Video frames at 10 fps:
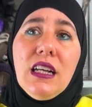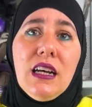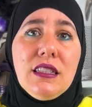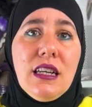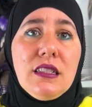
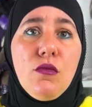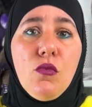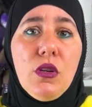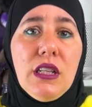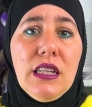Doesn't
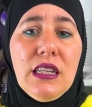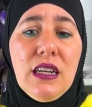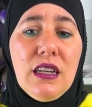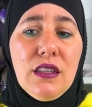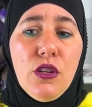really
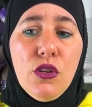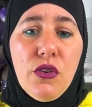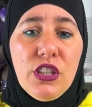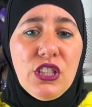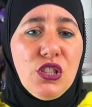
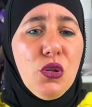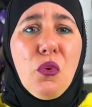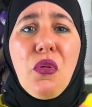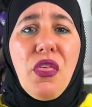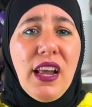nourish, it's too
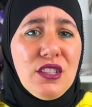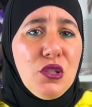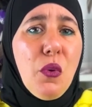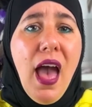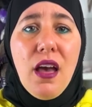thick, it's
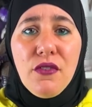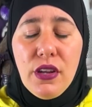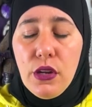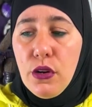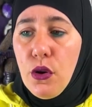too
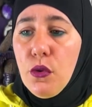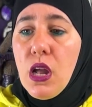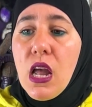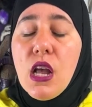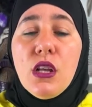heavy,
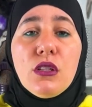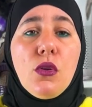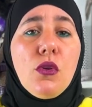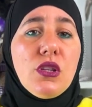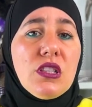So
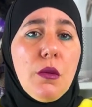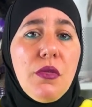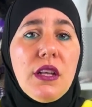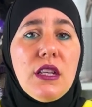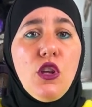those are some
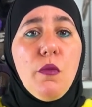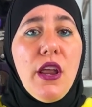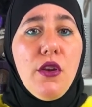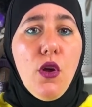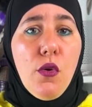things that you
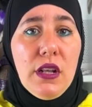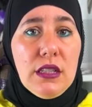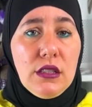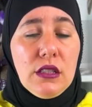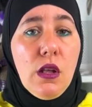might
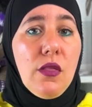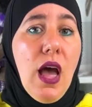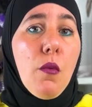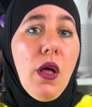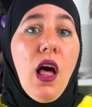notice
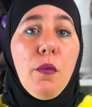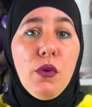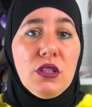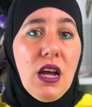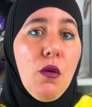that will help
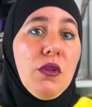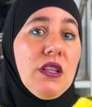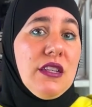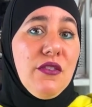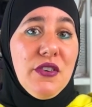you tell what the
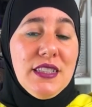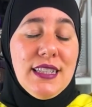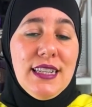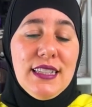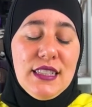difference
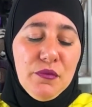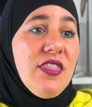is.